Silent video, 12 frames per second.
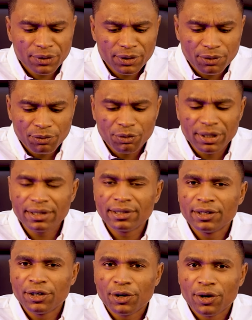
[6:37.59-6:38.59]
the
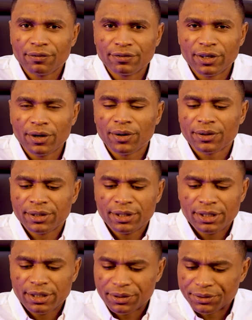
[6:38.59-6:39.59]
will of God
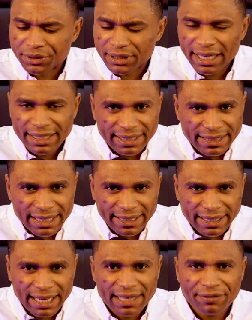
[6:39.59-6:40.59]
concerning
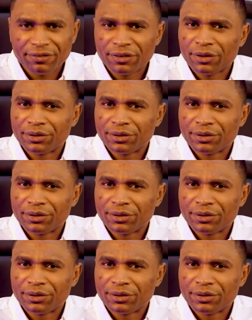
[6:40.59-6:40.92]
their life,